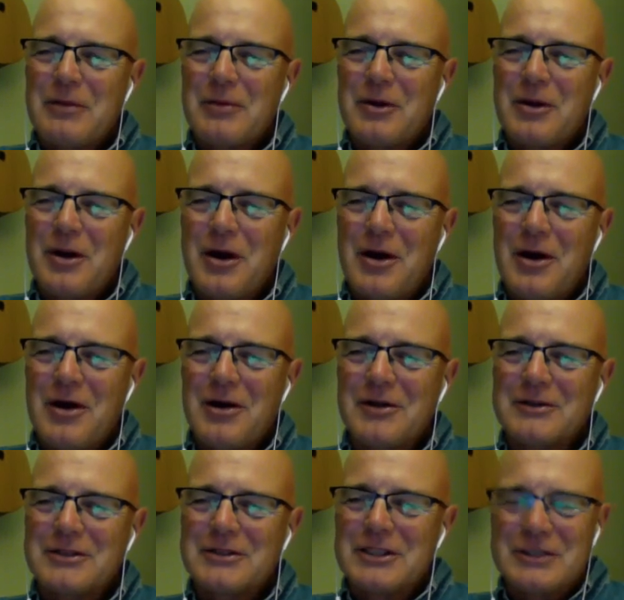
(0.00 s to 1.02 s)

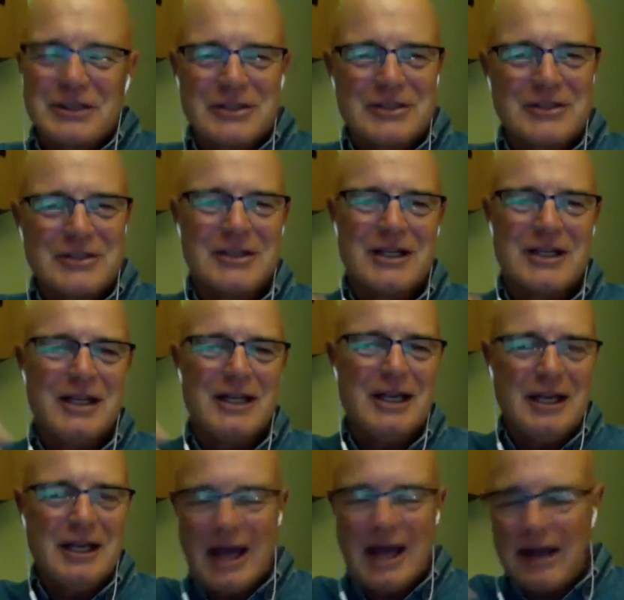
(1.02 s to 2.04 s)
recall Jesus and
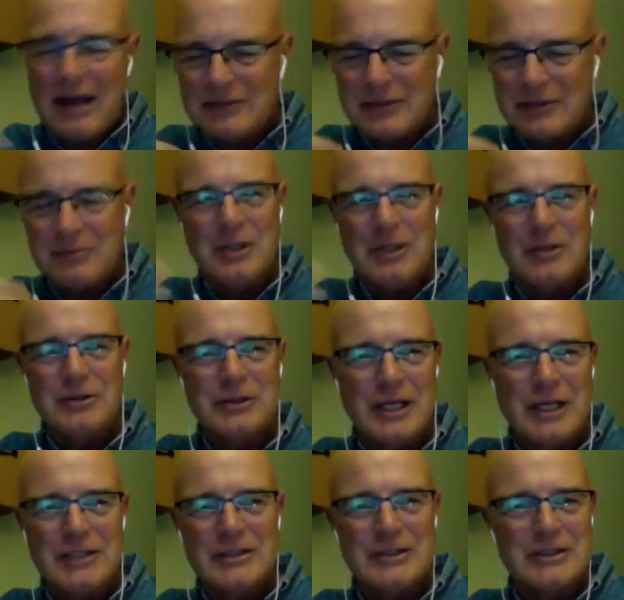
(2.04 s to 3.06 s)
he have some
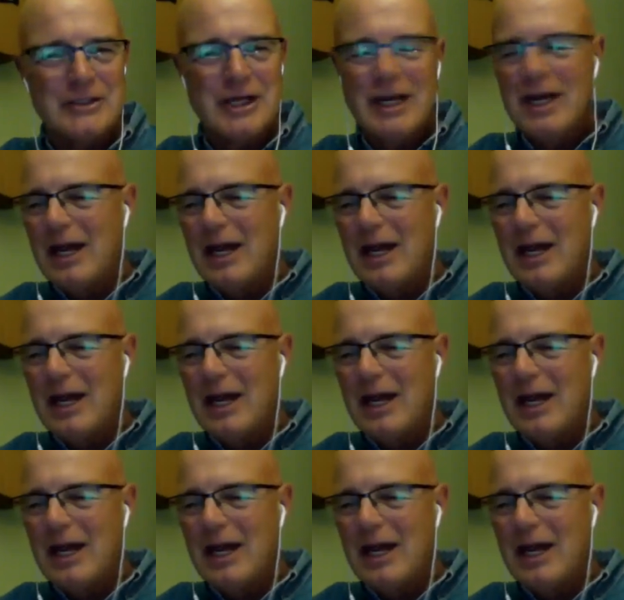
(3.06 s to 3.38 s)
interchanges,